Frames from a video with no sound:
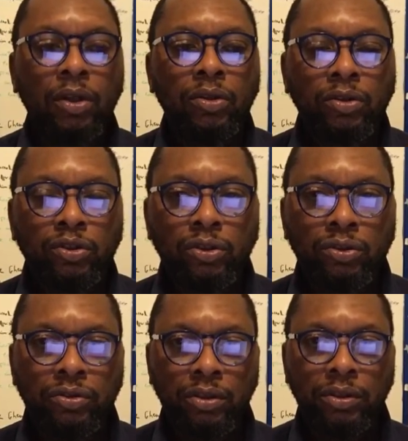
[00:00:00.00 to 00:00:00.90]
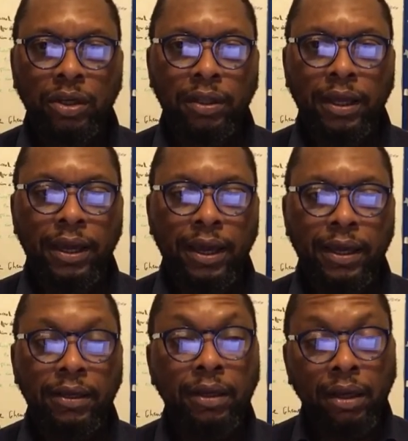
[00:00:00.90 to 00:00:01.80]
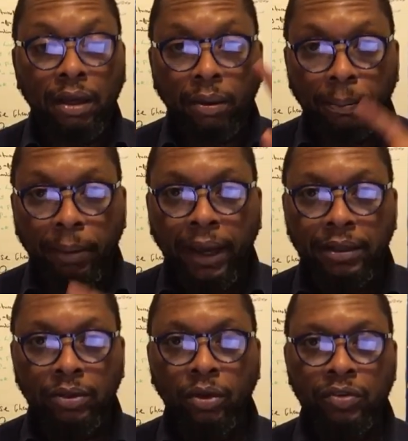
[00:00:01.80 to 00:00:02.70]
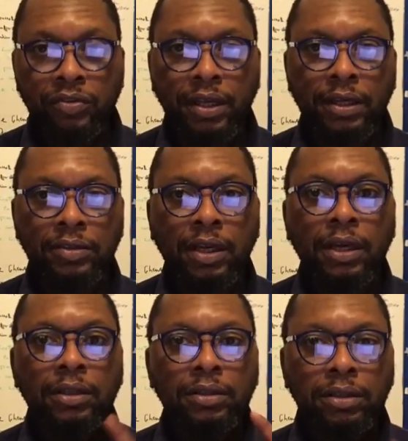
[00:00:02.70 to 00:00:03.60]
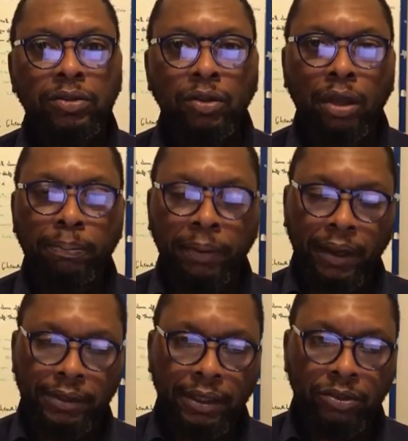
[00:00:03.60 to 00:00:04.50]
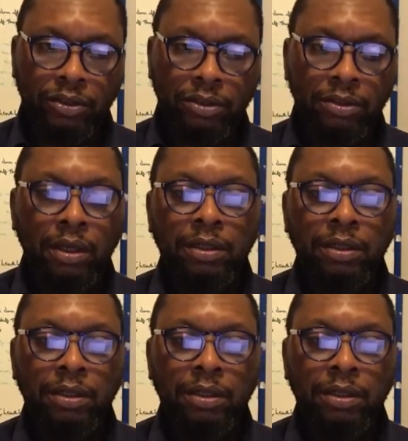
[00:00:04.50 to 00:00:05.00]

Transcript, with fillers: The Jews, on the other hand, back in those days, did not pay attention.